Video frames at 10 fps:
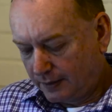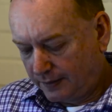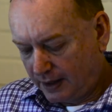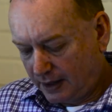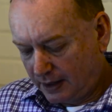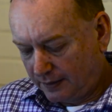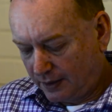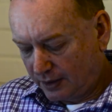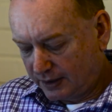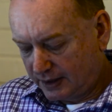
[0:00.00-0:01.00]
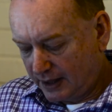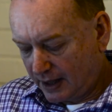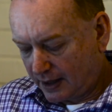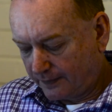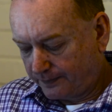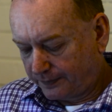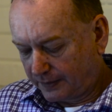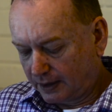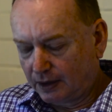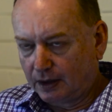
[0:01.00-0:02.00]
The idea
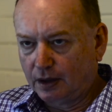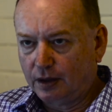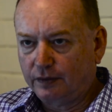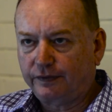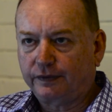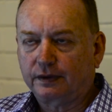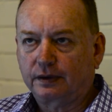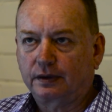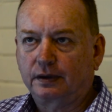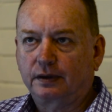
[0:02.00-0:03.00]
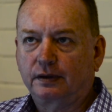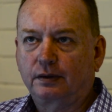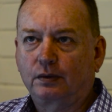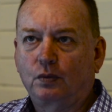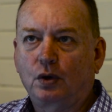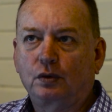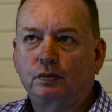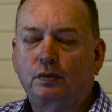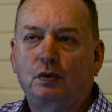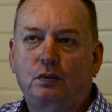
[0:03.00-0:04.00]
of
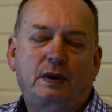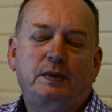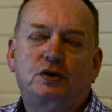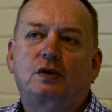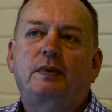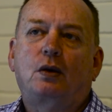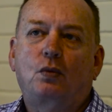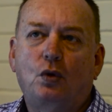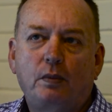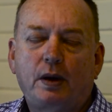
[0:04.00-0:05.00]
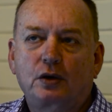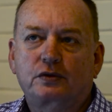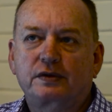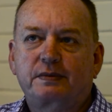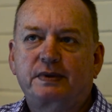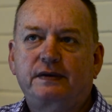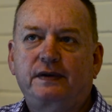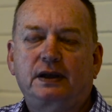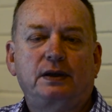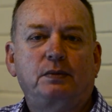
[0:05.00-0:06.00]
when we talk about war poetry
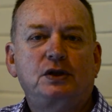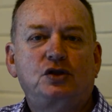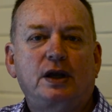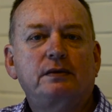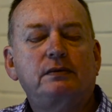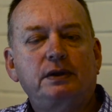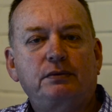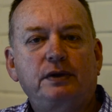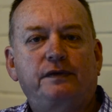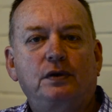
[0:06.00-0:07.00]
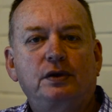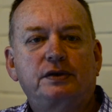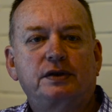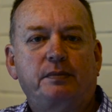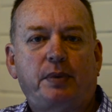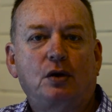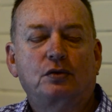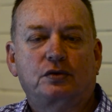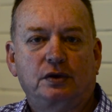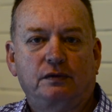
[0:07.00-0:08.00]
specifically, we generally refer to the
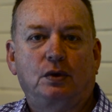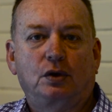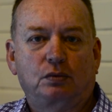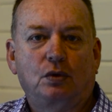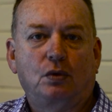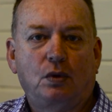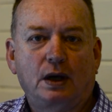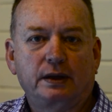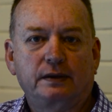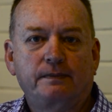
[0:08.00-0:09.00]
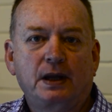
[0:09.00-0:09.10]
poetry of World War I.